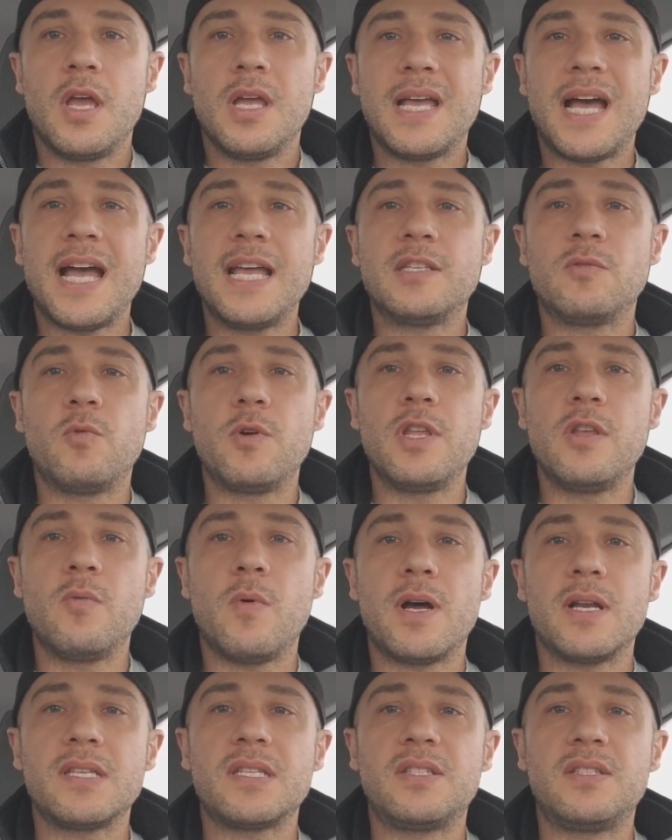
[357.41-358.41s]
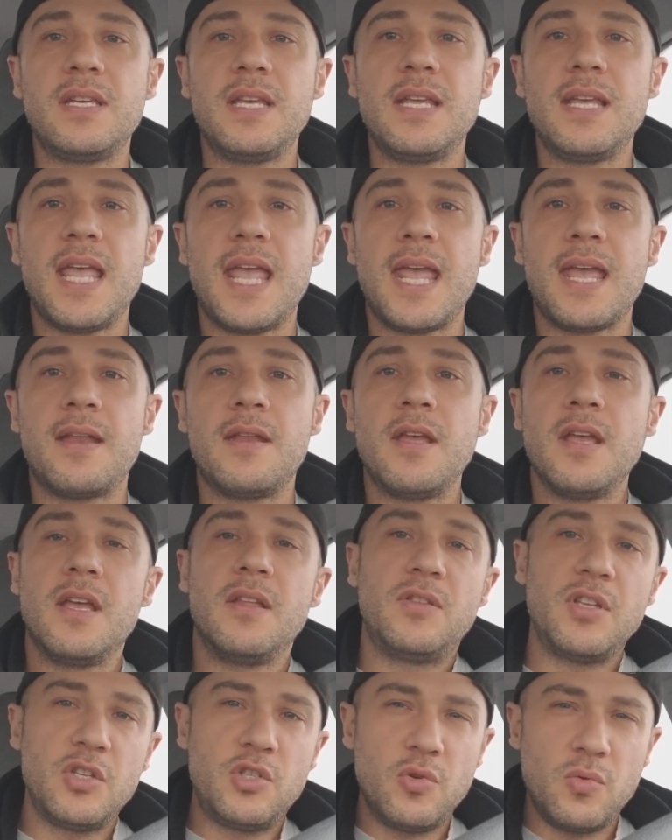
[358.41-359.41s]
Guys, what do you want to see? And
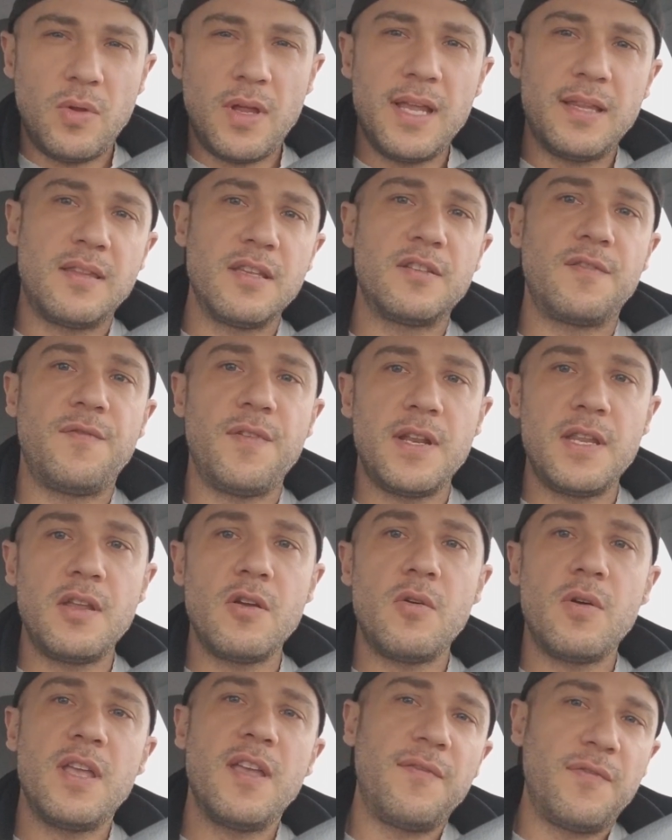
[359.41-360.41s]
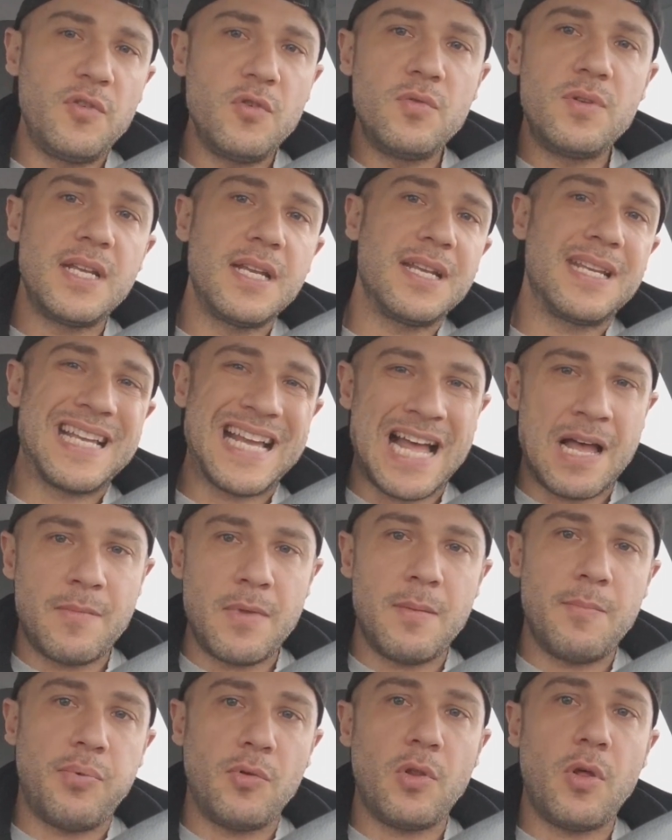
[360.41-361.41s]
did you like this video? If you did,
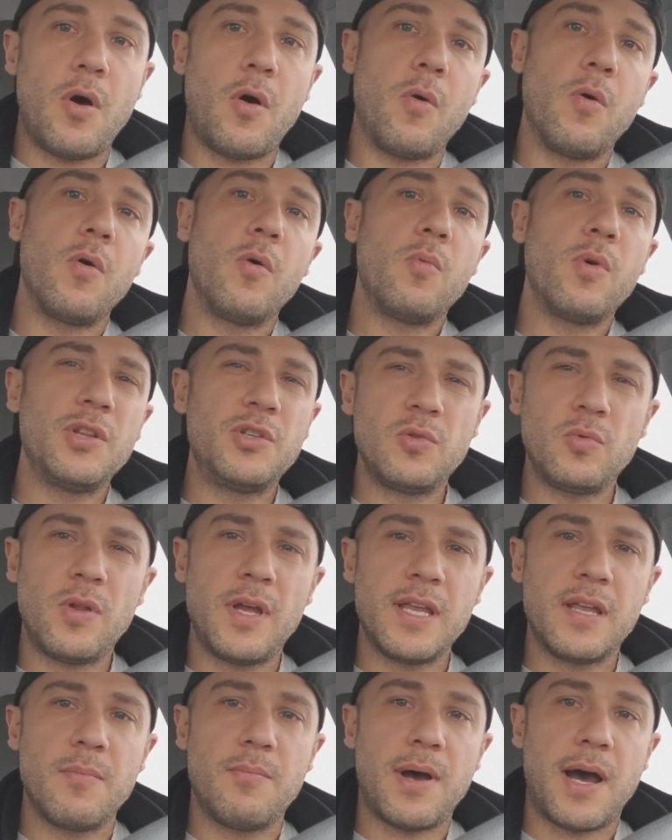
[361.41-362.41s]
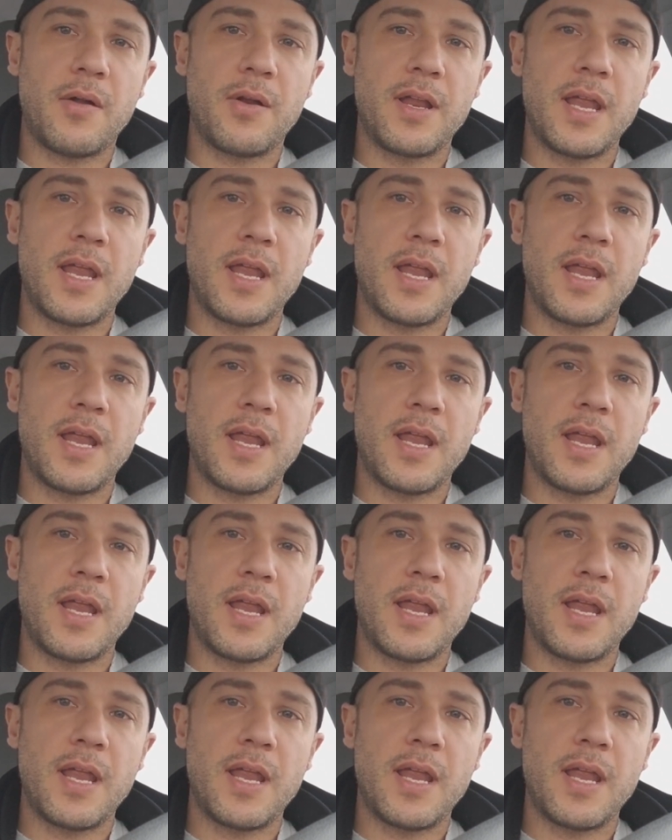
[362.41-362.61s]
comment below. What did you like about